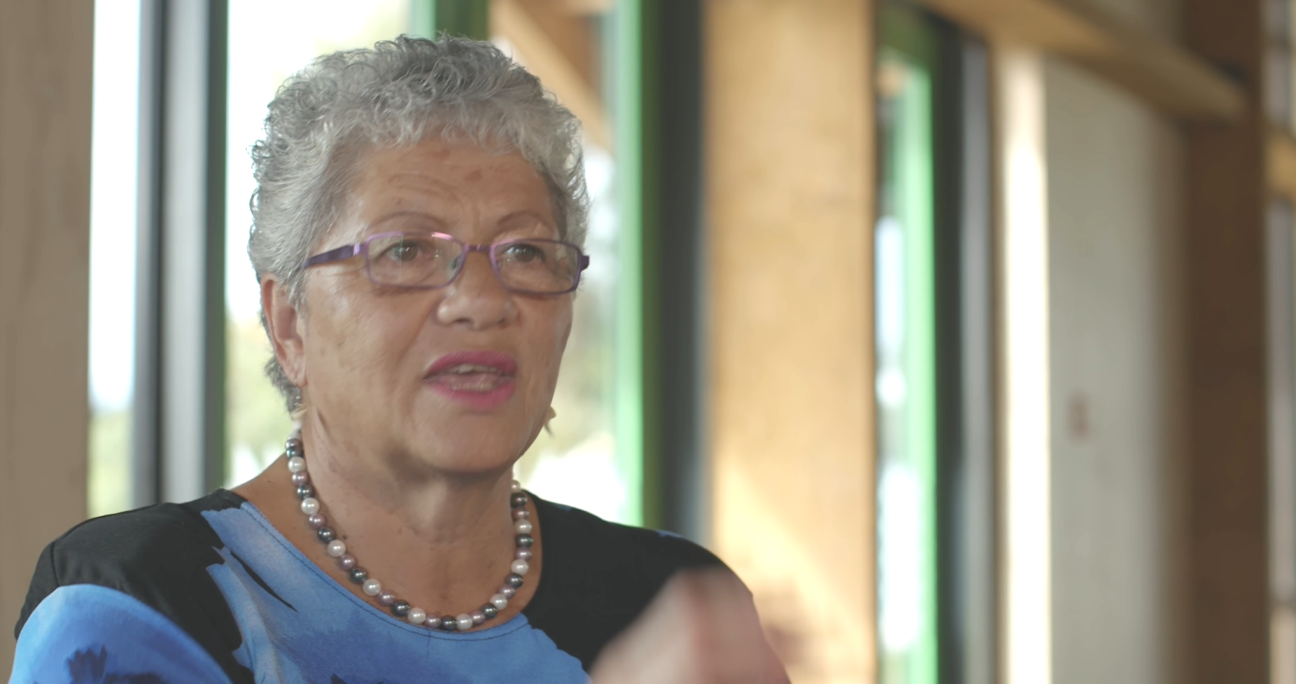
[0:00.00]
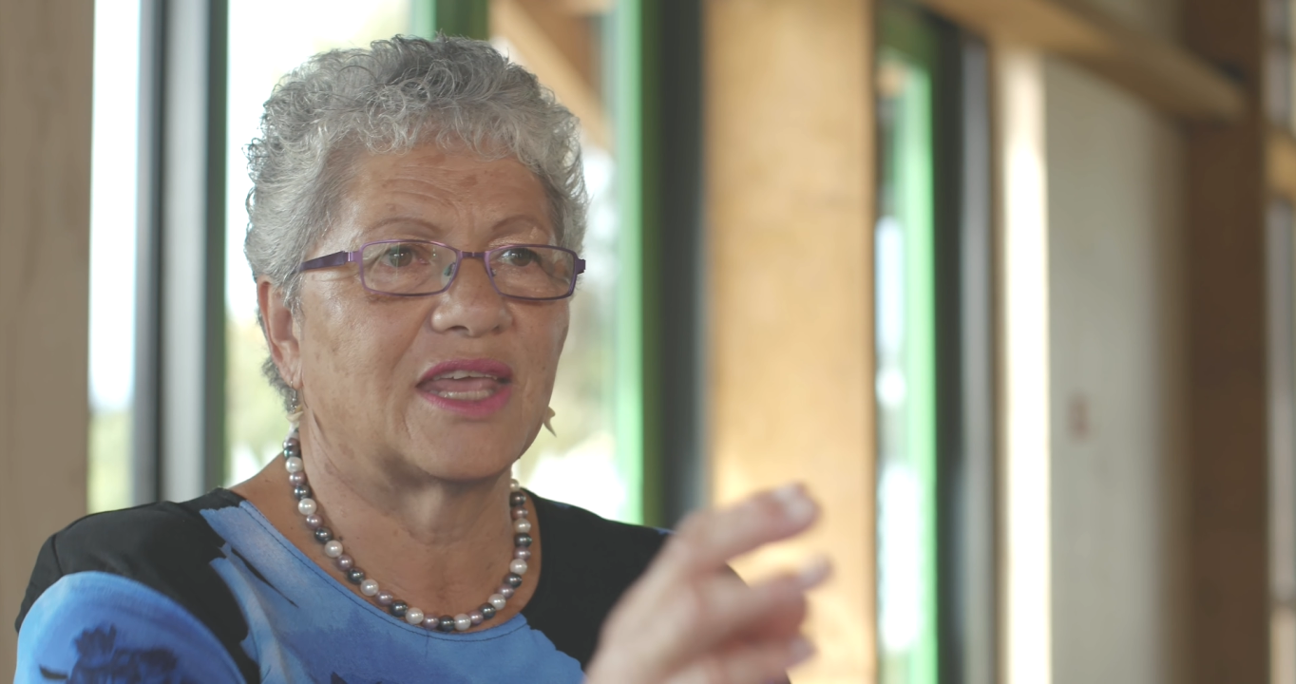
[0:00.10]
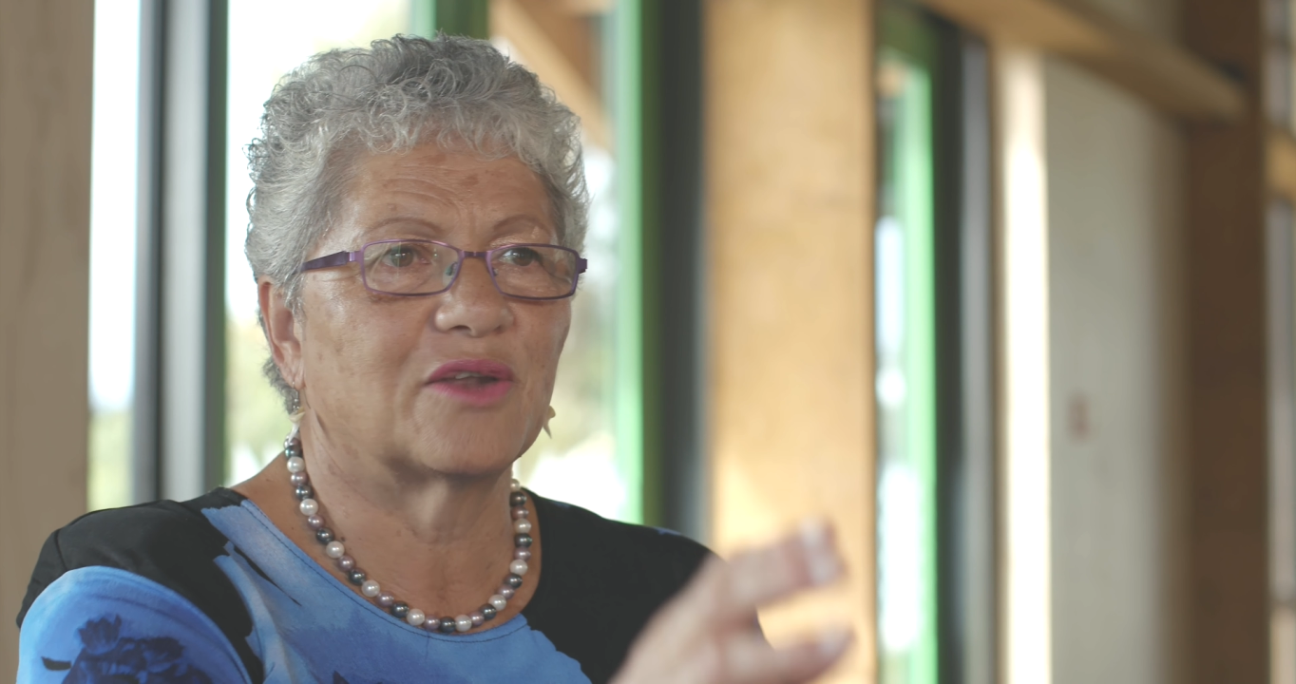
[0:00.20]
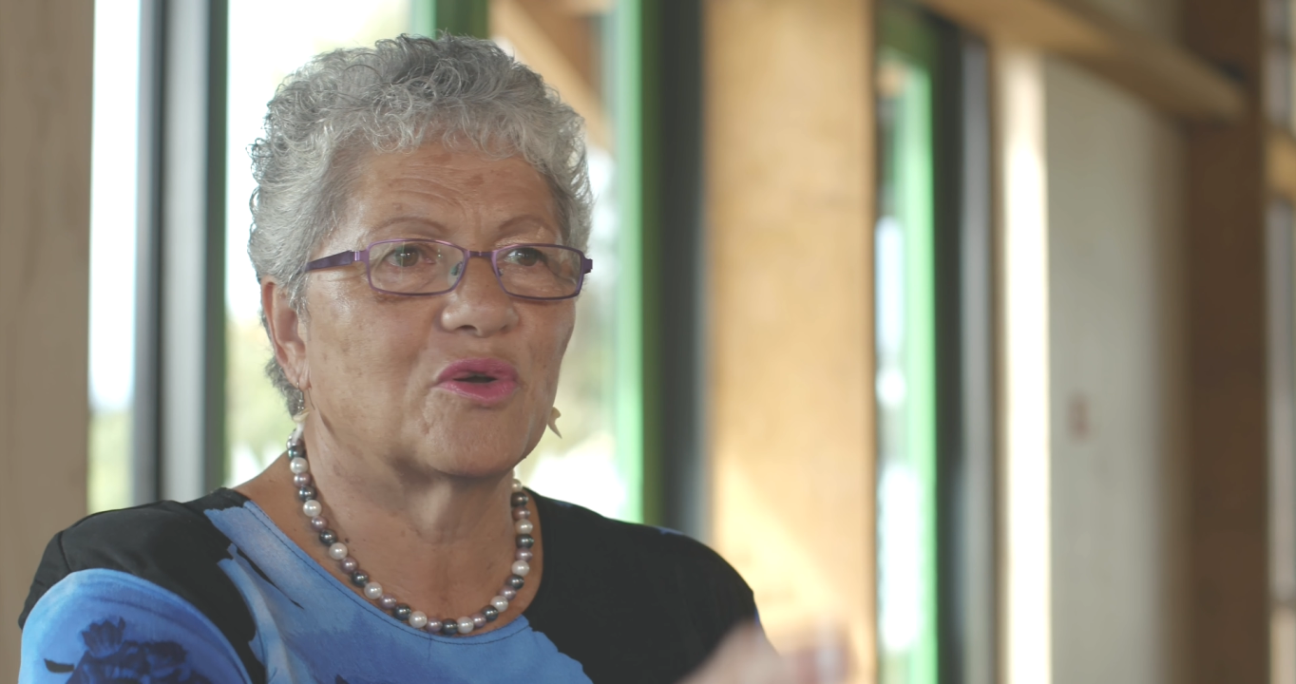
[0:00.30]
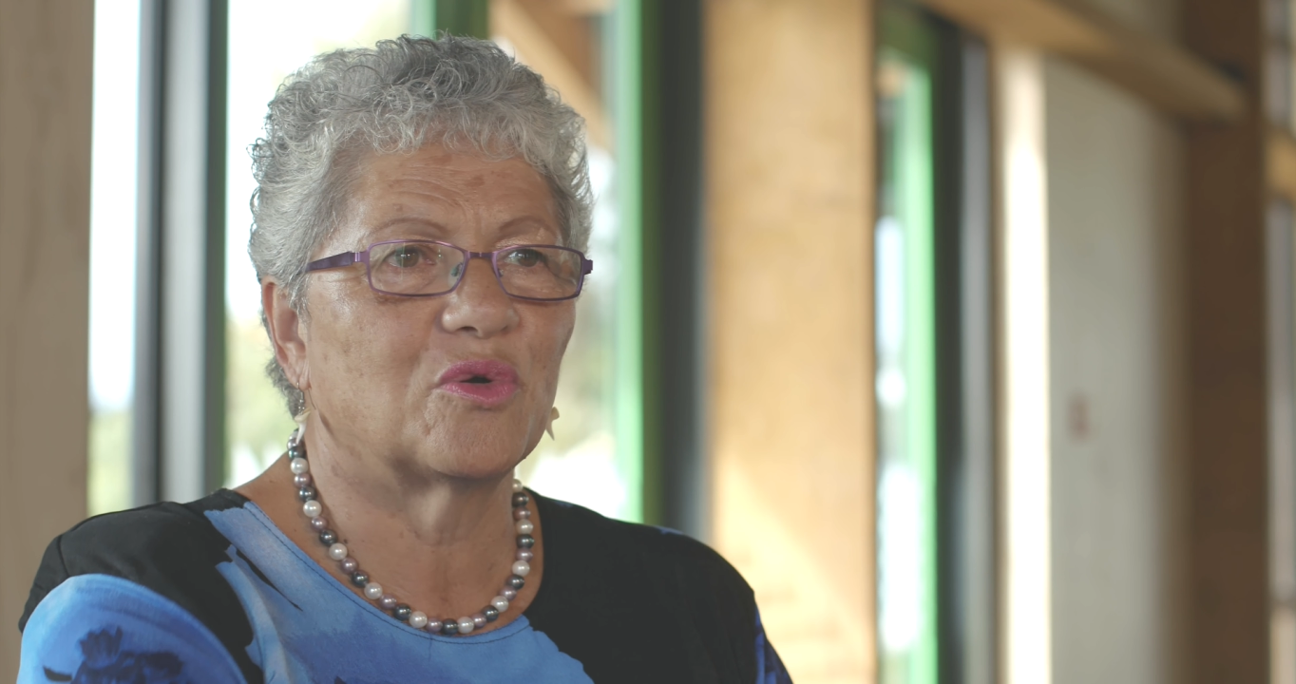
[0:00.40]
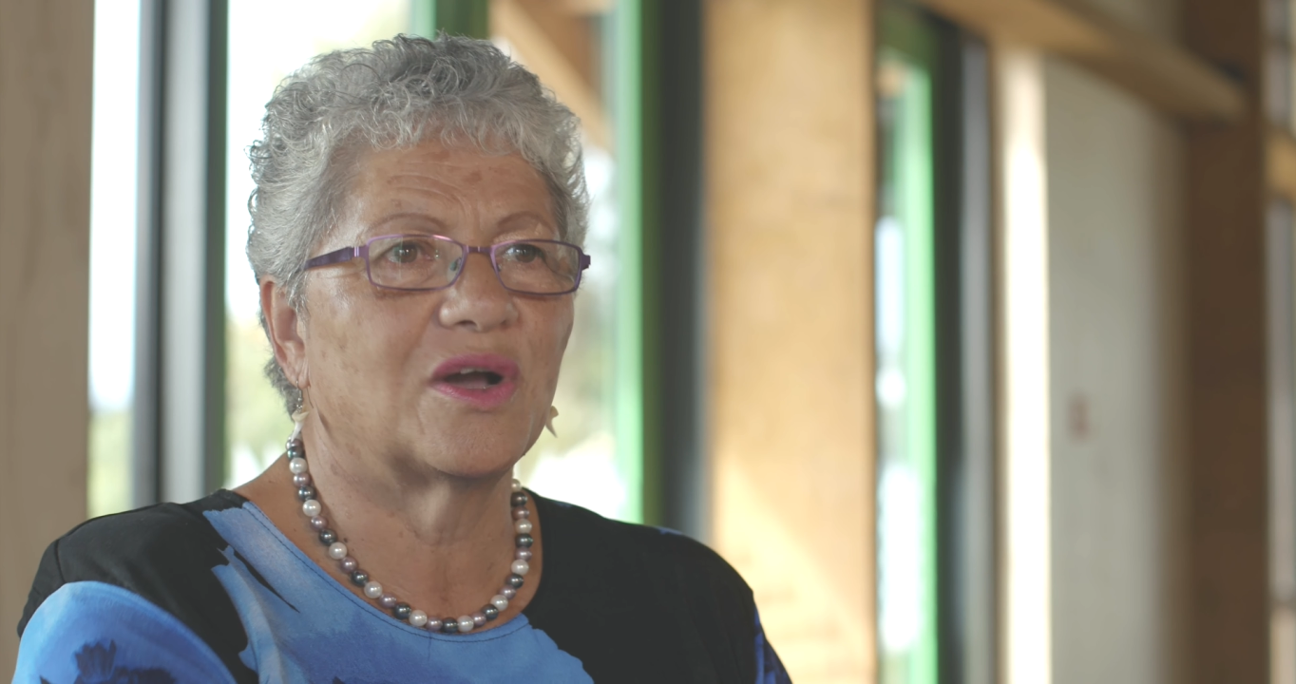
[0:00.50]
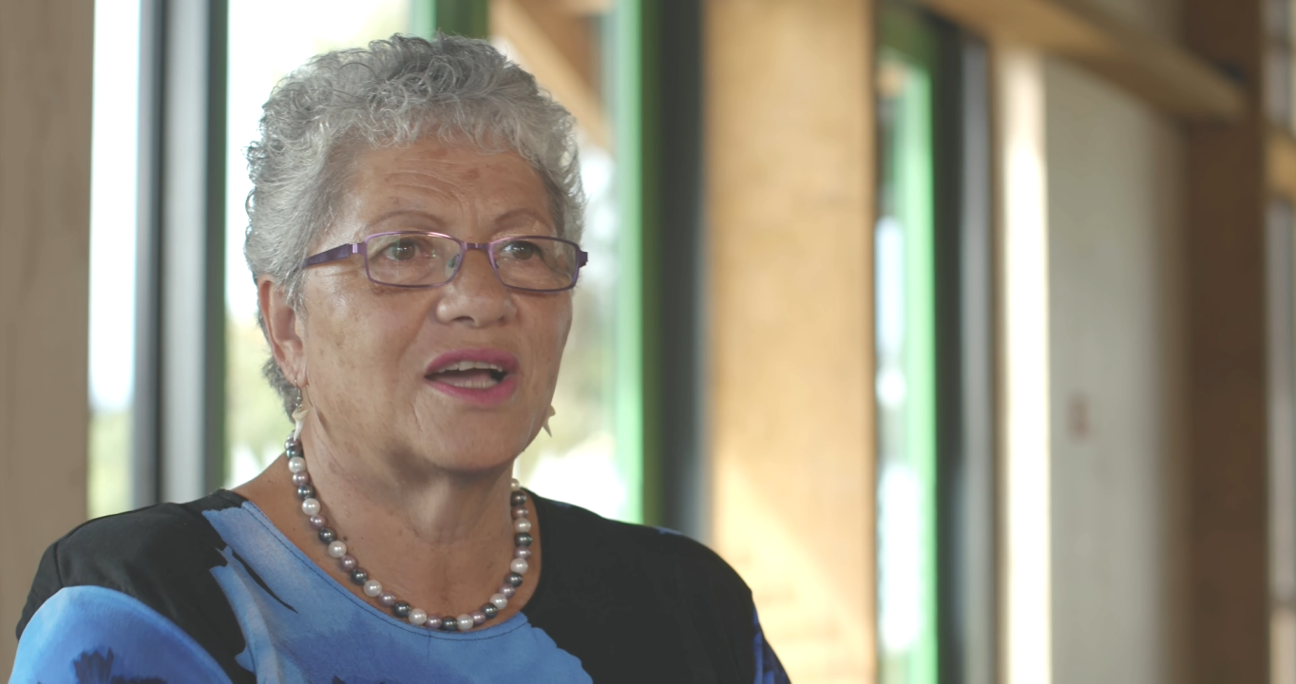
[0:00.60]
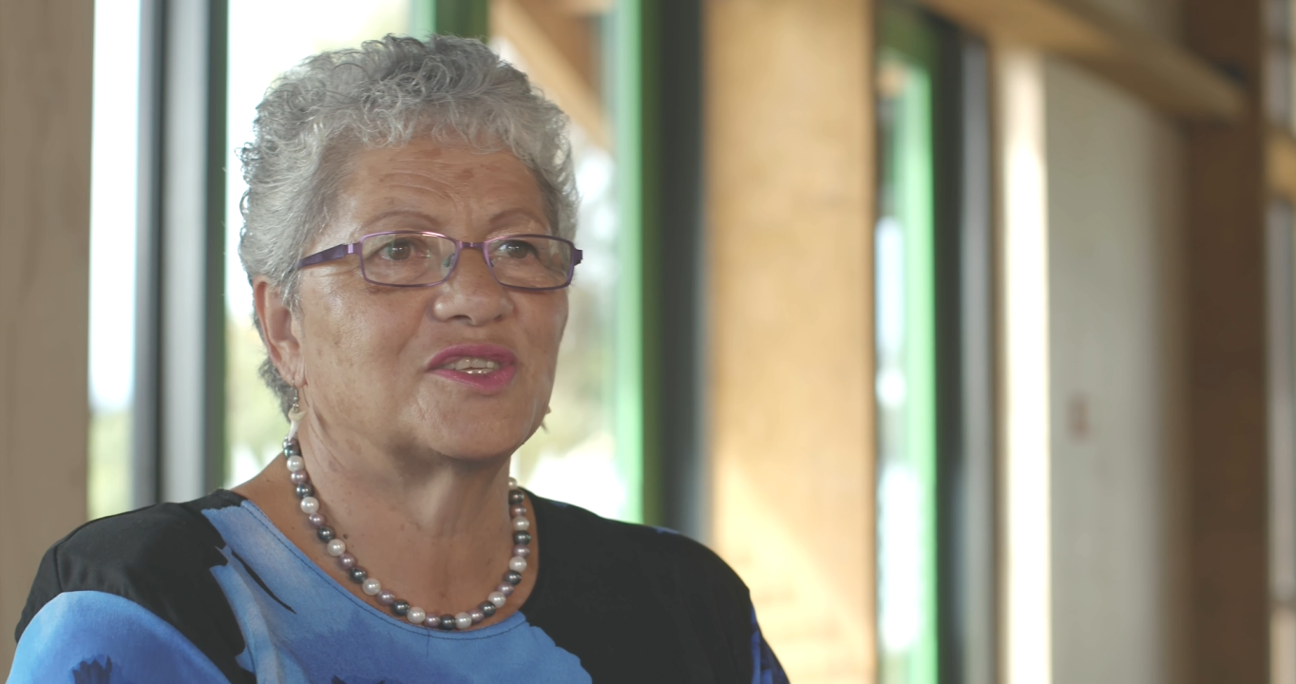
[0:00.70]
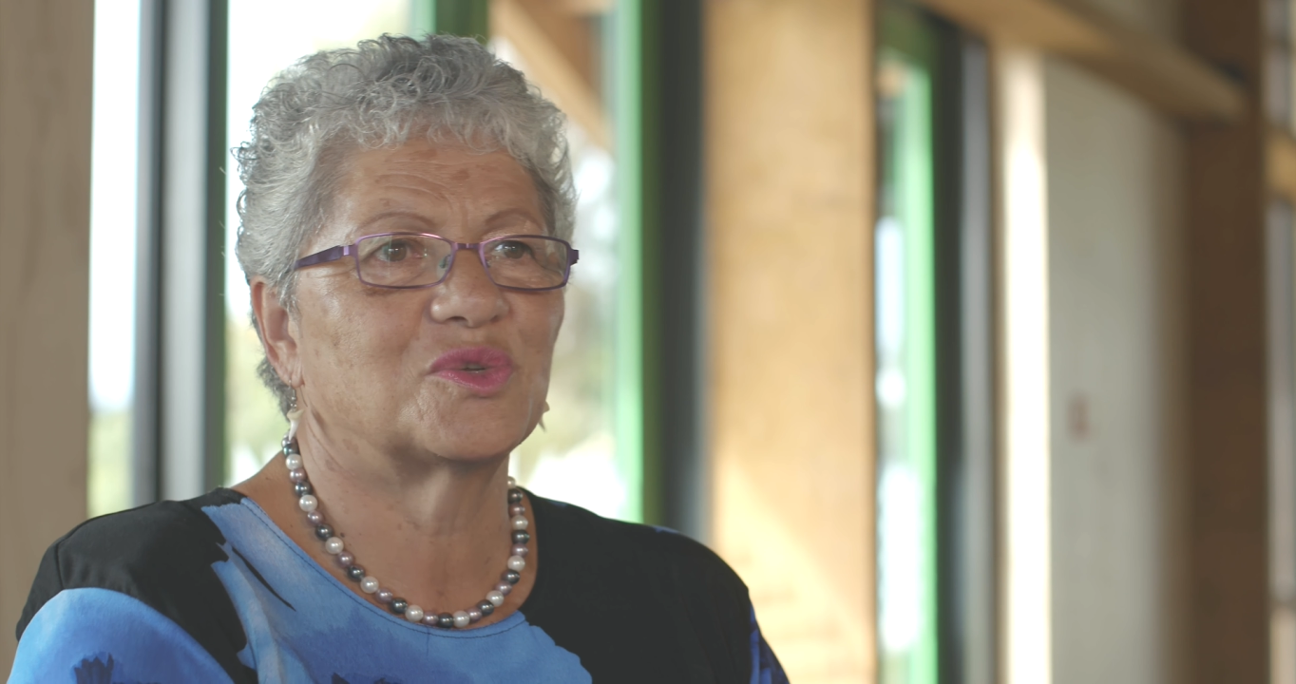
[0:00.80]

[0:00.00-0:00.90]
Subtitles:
get a koha